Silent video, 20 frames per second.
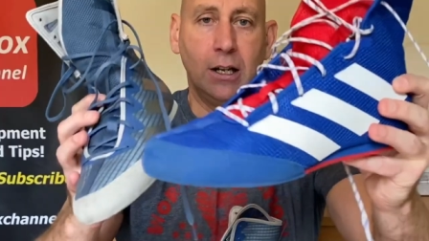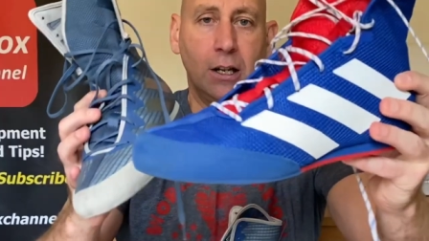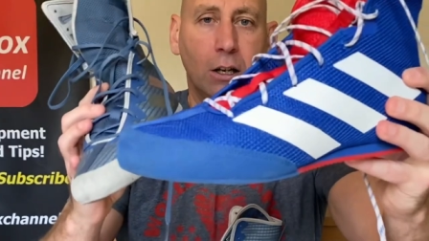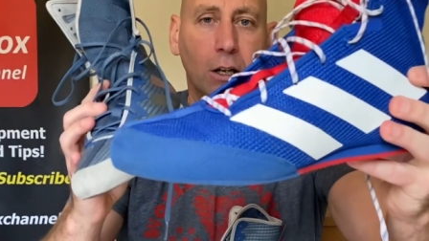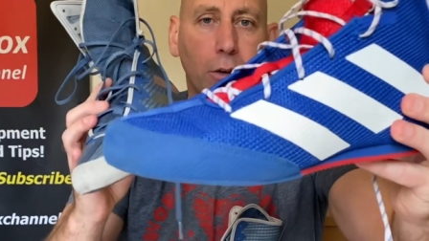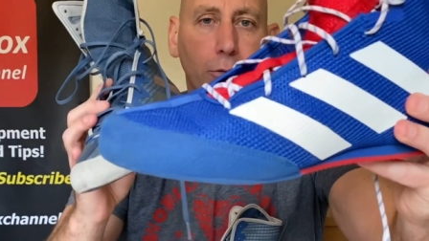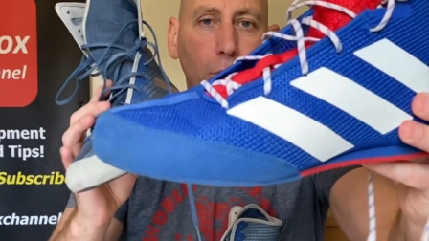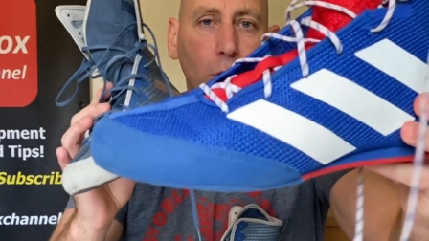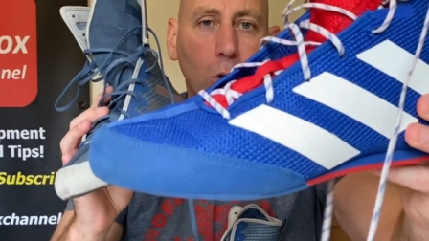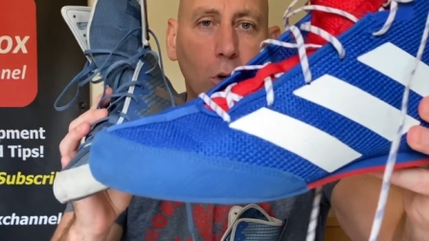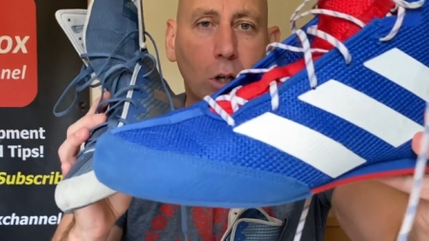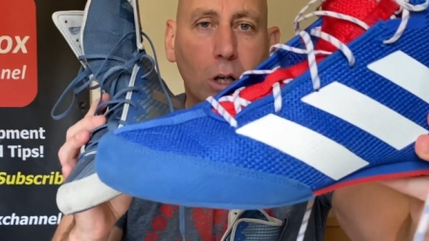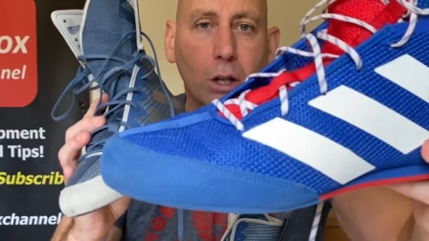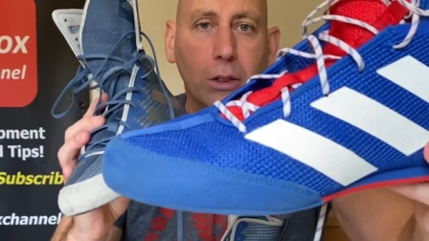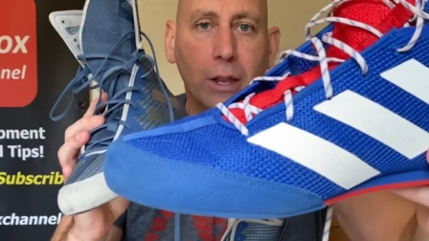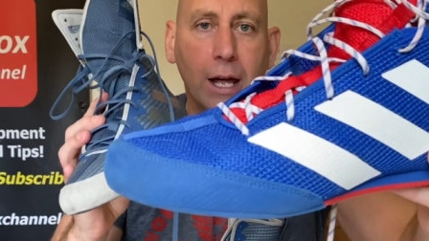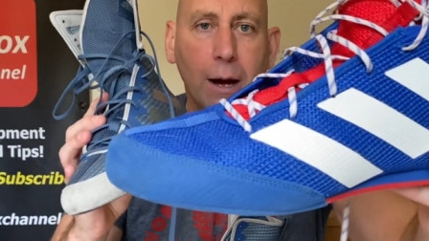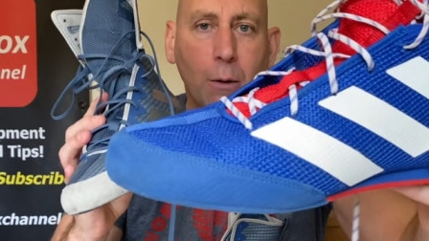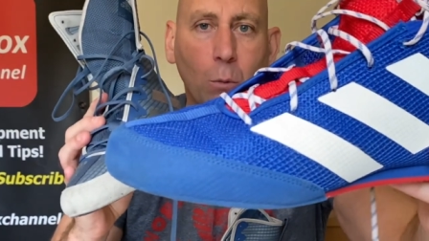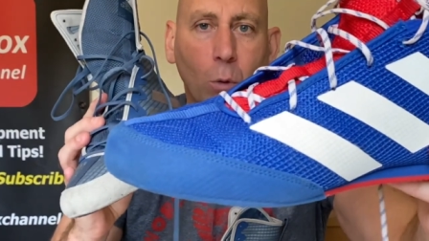if you look at
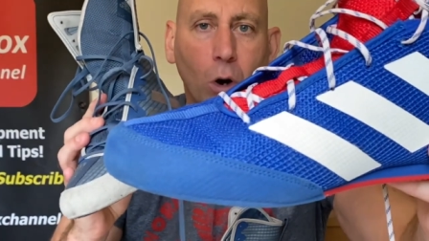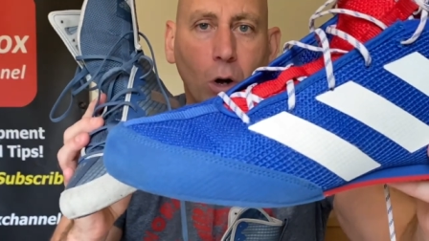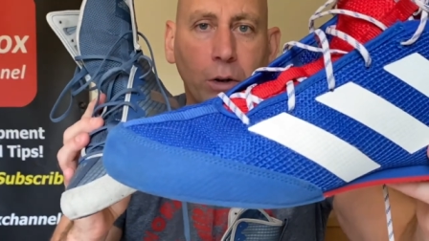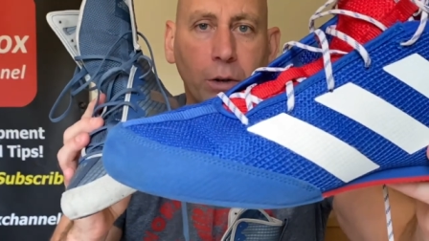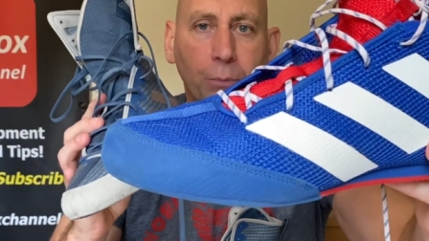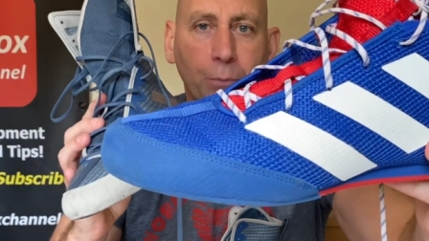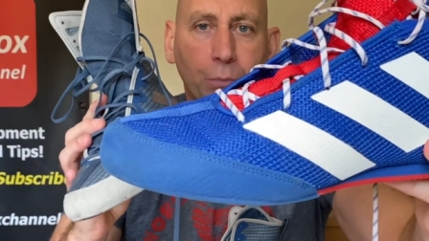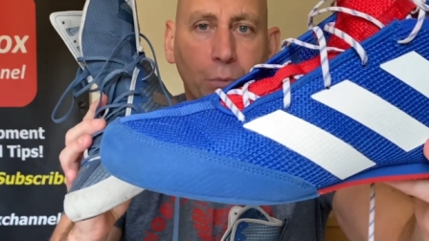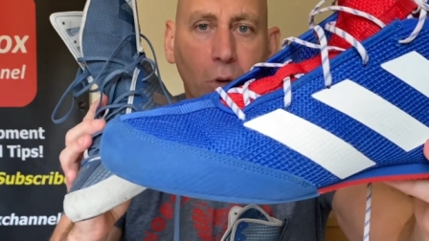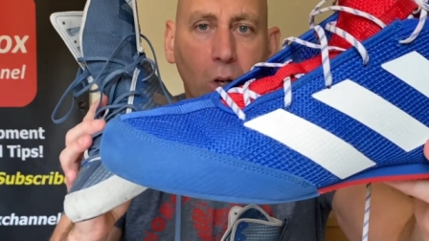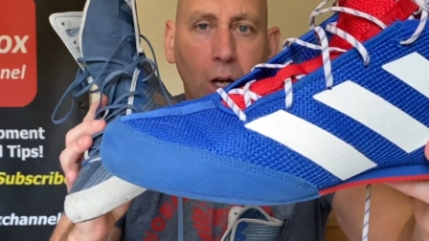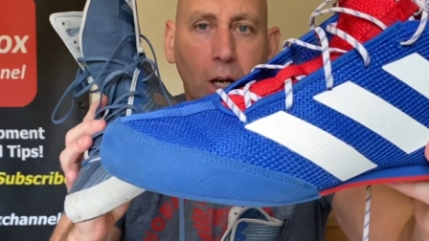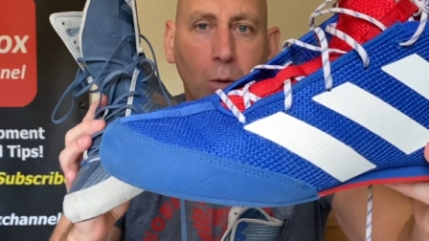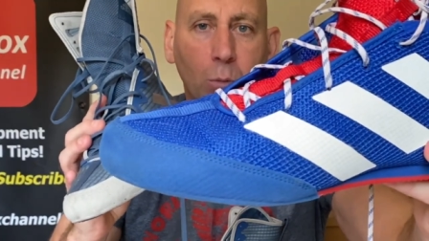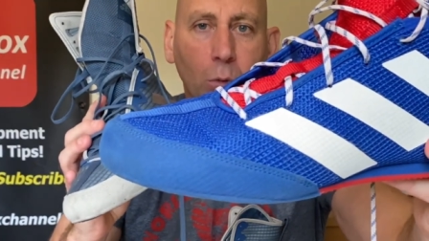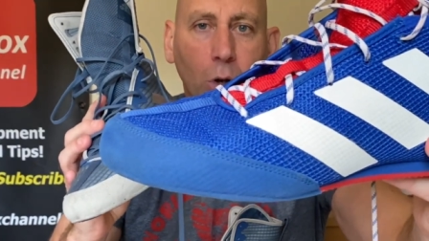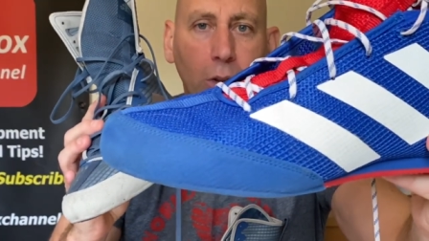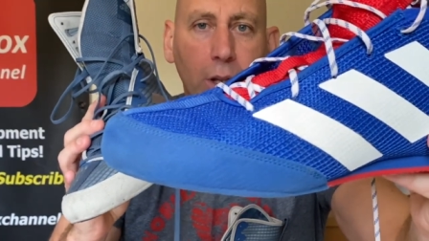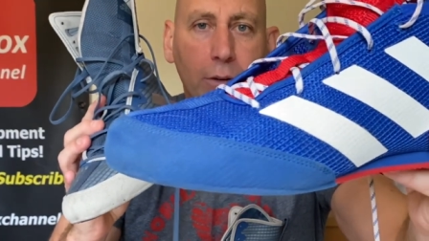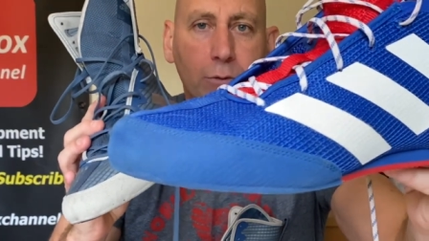that one and
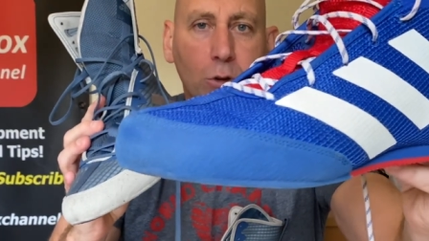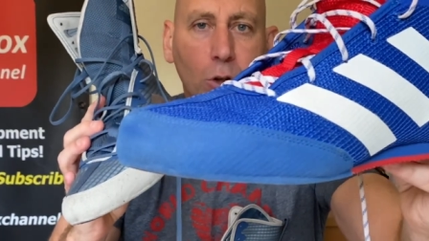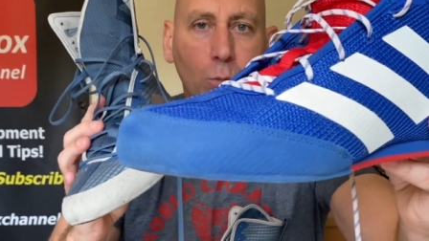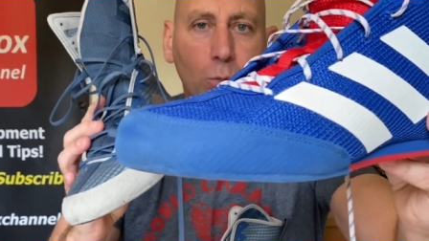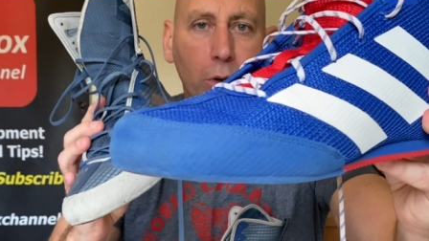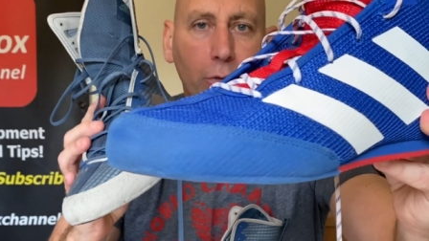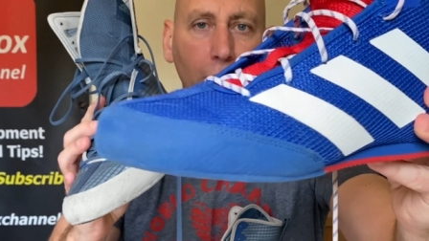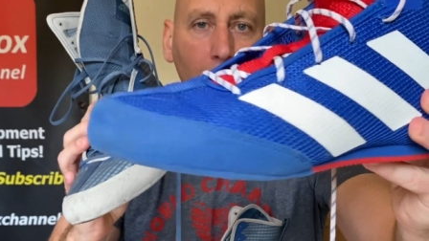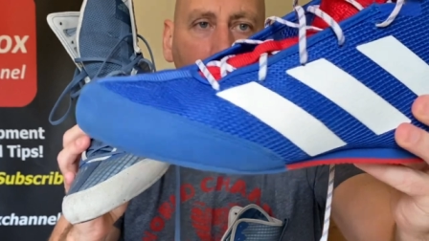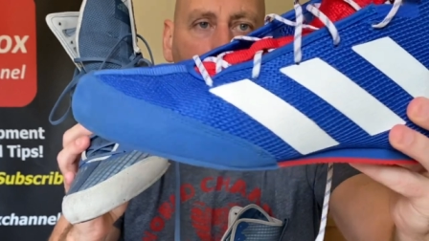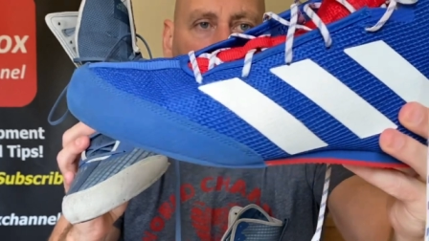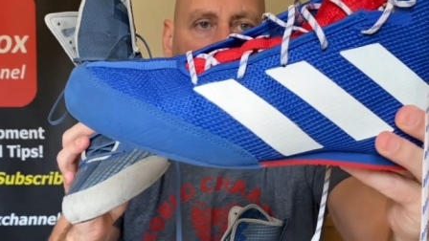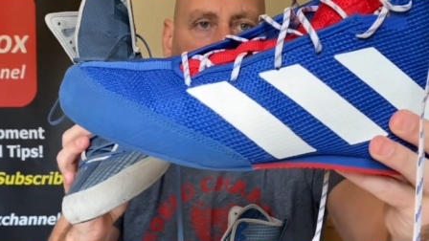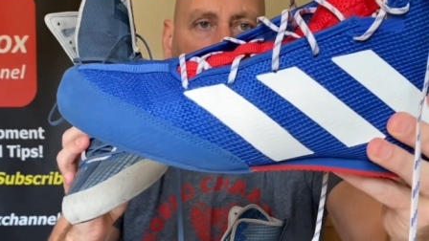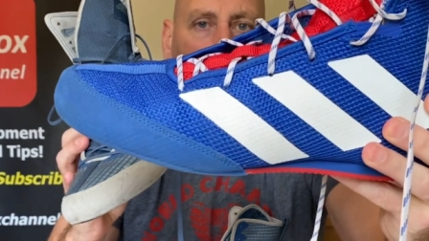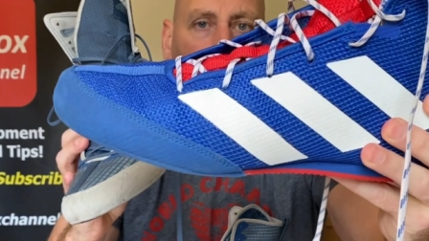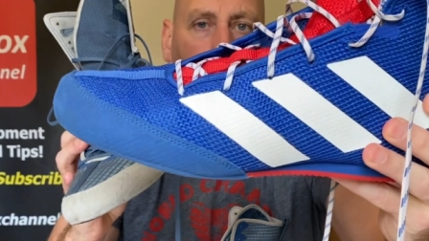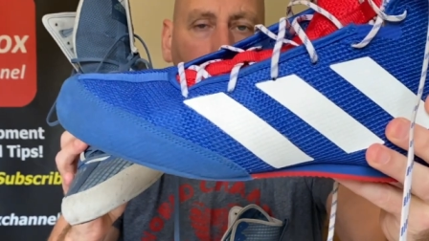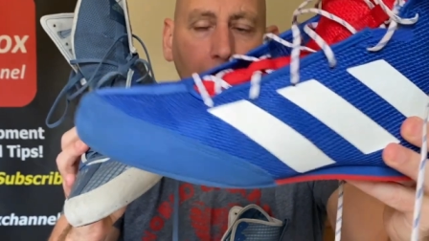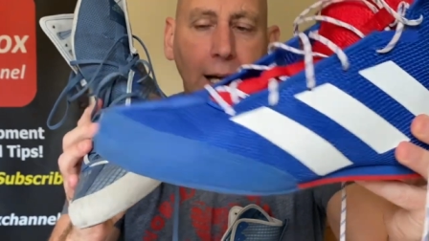what they've done with that
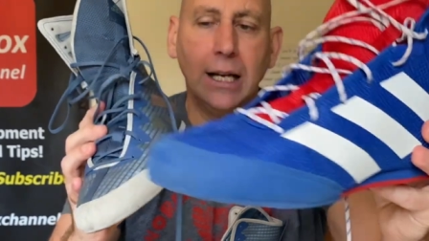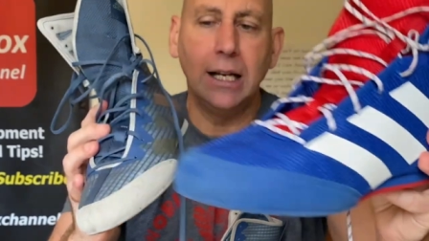upper,